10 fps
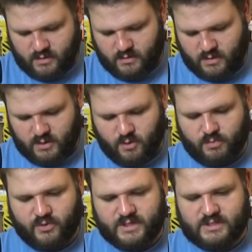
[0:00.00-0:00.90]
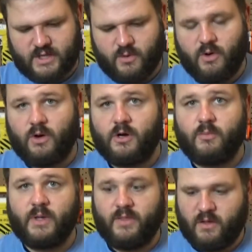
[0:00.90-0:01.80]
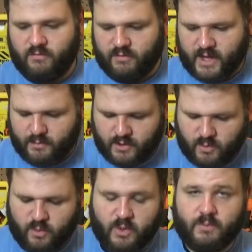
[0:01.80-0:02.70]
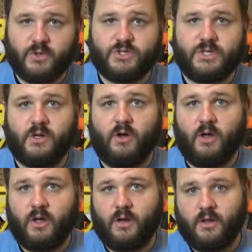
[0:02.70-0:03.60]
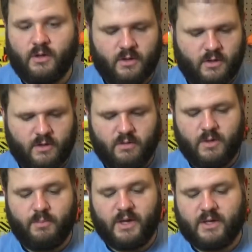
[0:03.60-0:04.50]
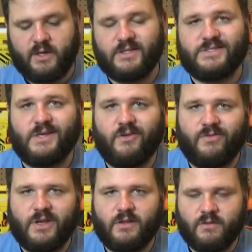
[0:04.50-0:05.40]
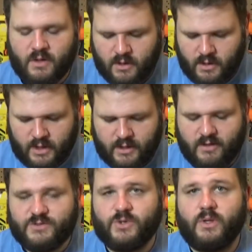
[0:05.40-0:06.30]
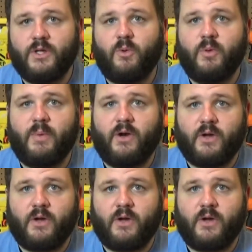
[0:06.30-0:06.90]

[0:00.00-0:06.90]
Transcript: the little press down arm and the flat part will be pushing on the bucking itself, and it gives you a little bit better